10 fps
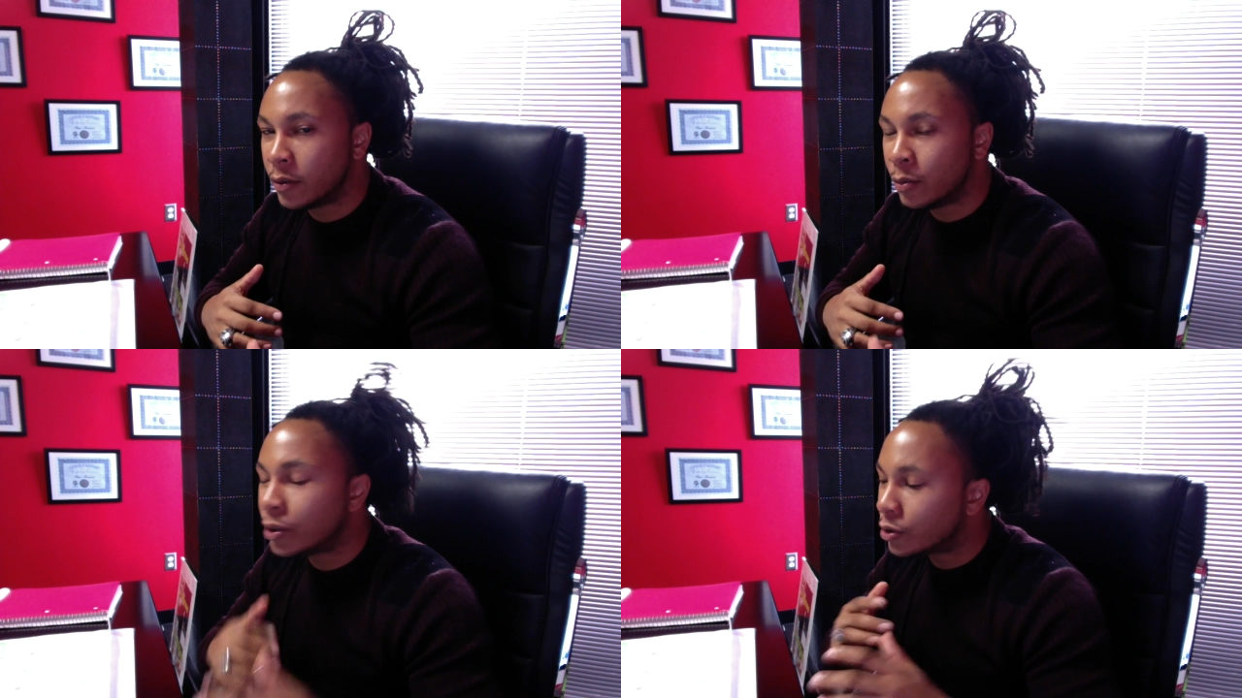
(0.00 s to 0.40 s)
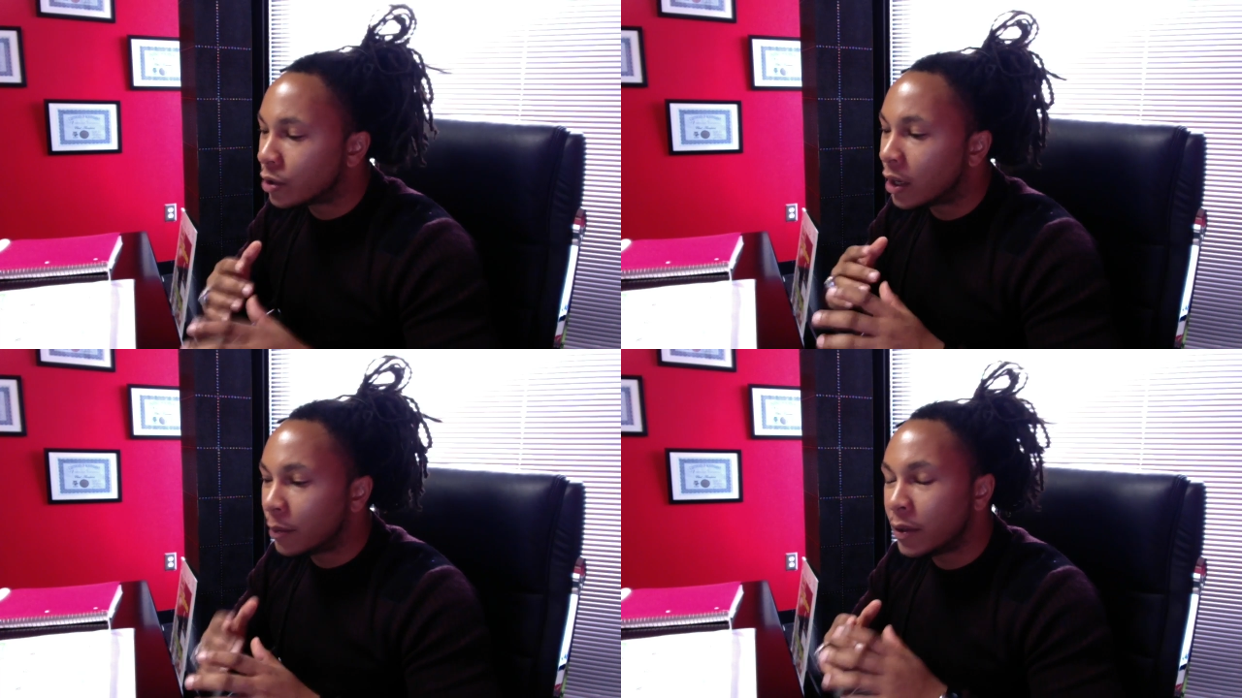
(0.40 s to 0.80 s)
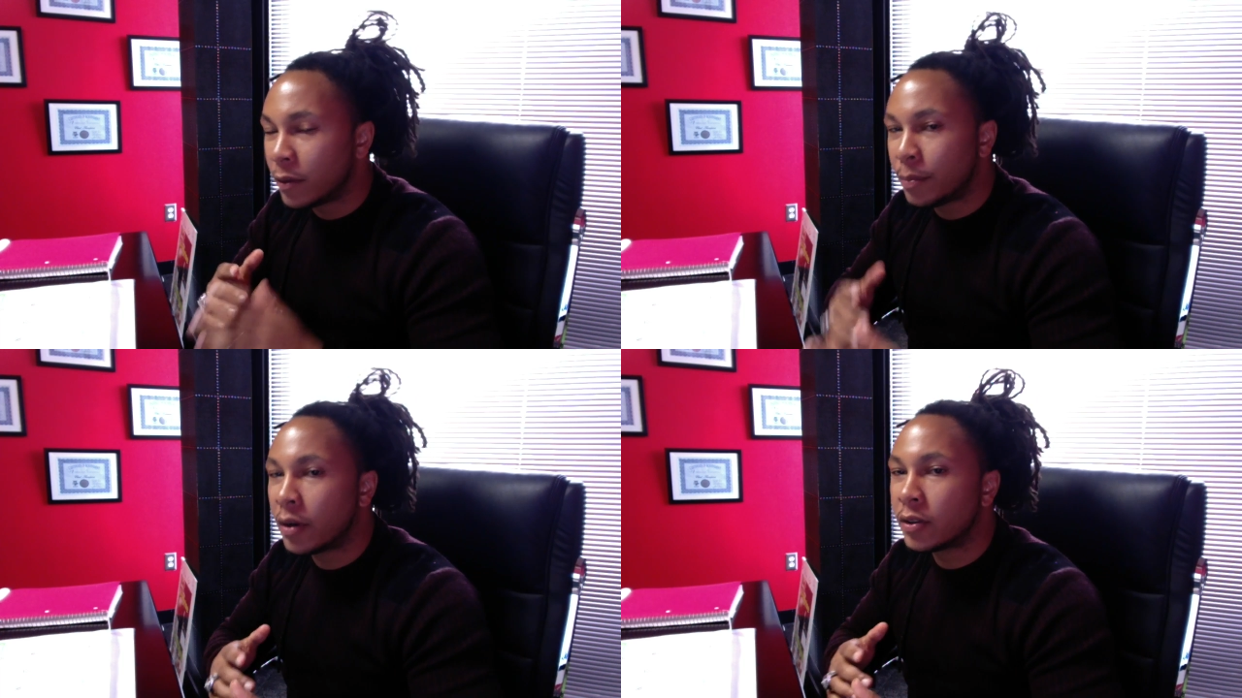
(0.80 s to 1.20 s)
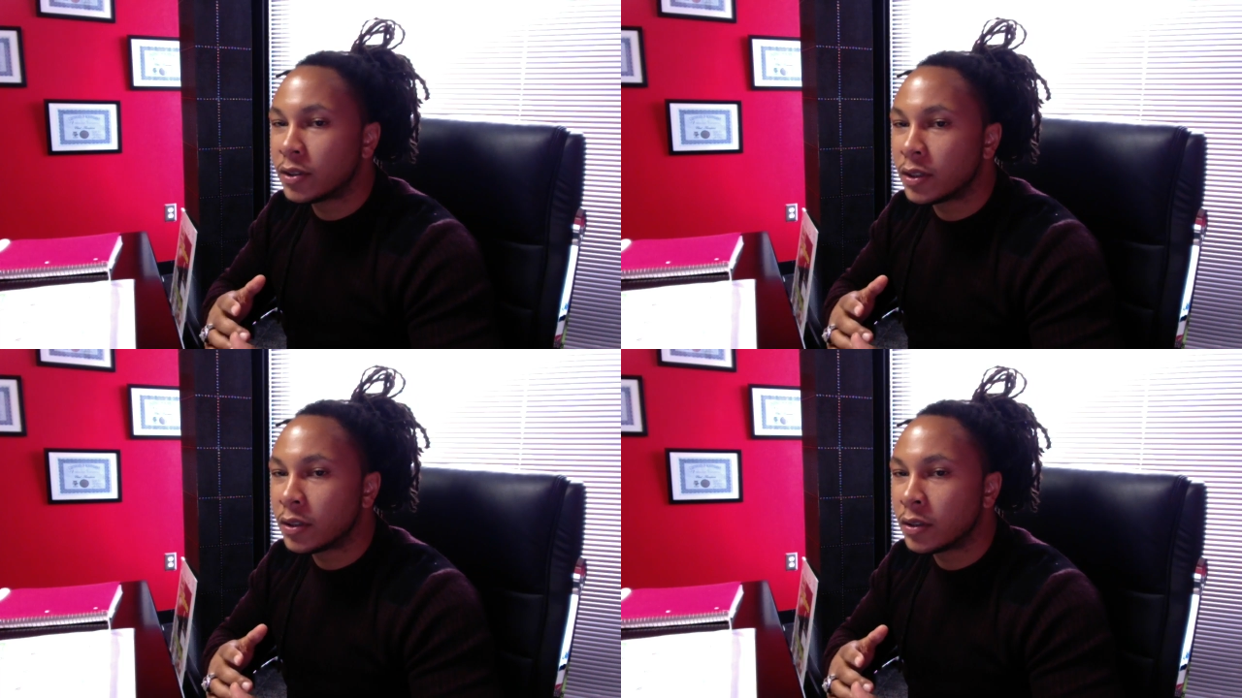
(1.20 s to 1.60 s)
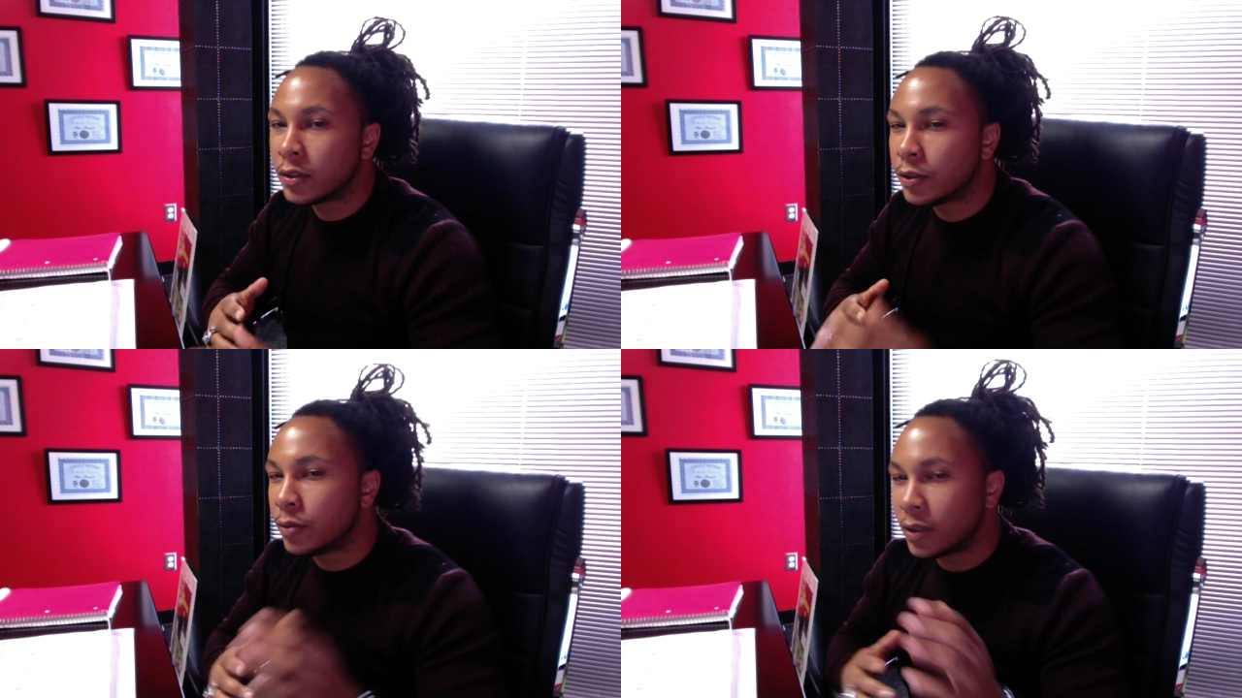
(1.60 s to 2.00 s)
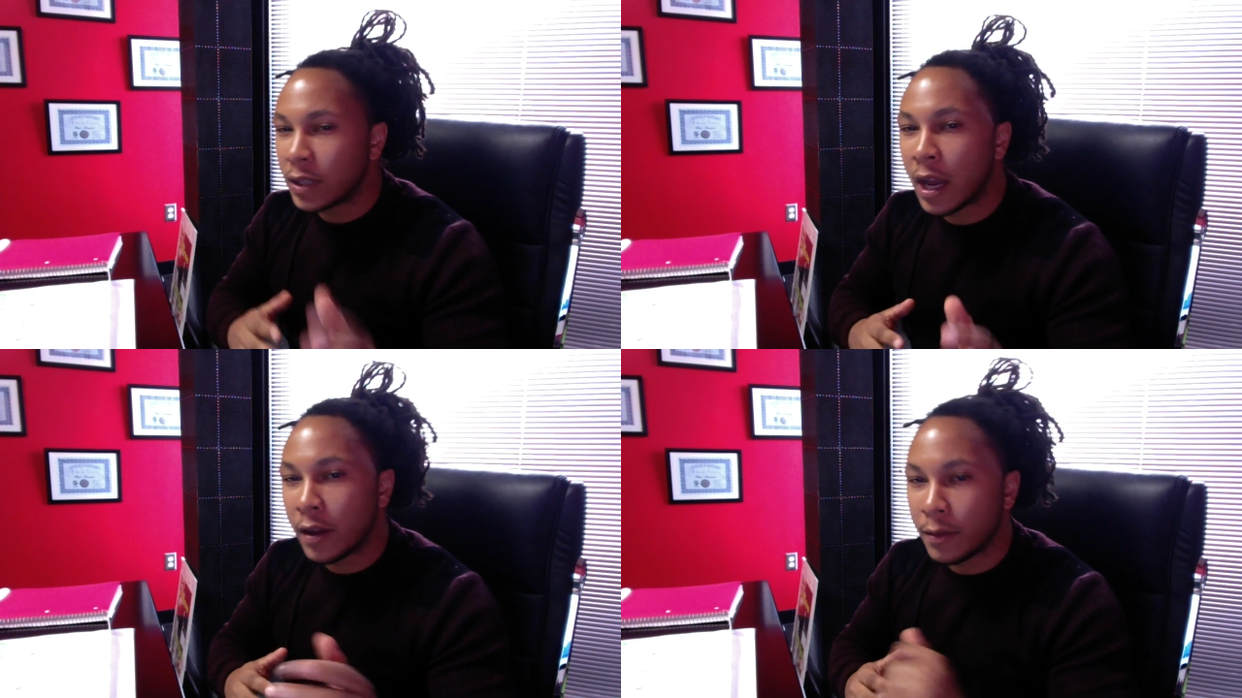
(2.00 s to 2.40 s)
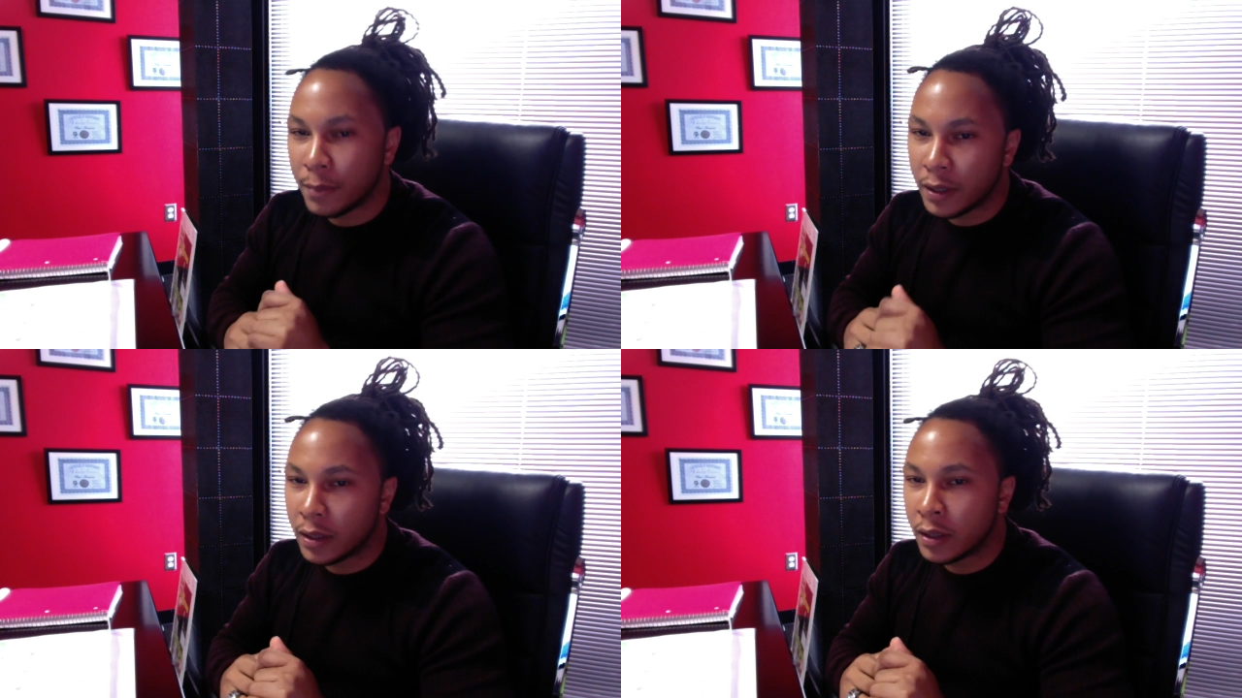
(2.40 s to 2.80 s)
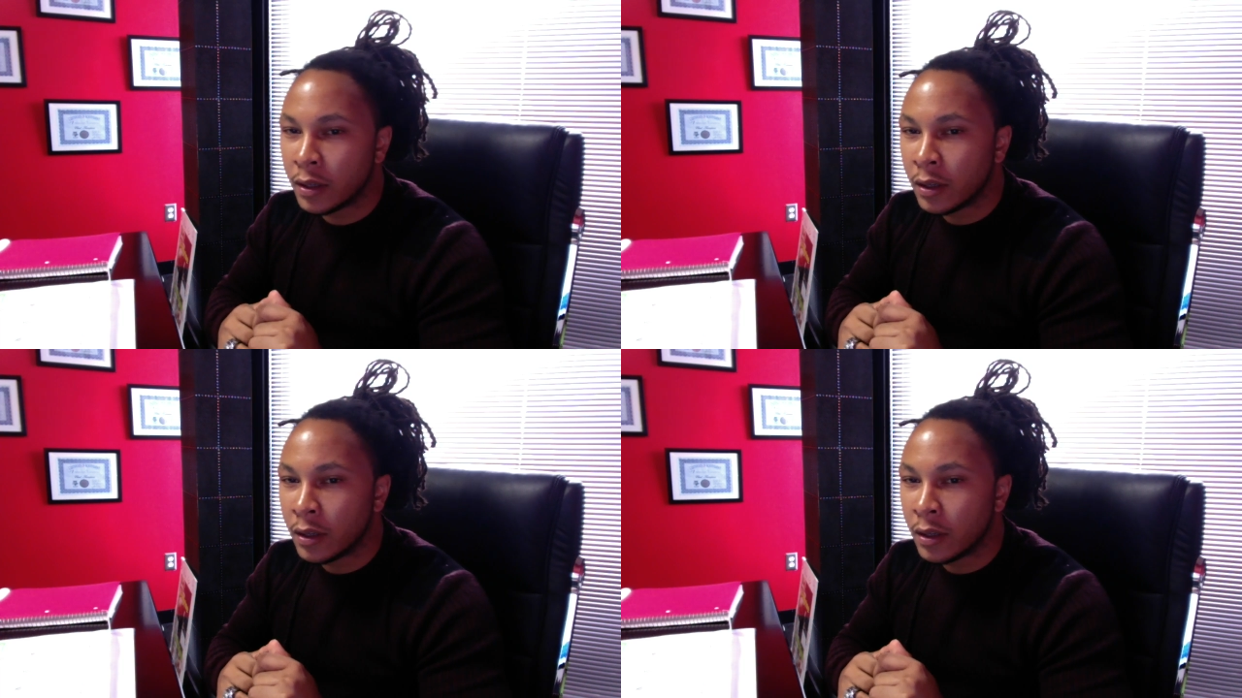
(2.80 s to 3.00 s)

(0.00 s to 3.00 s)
when you're trying to be the person you desire to be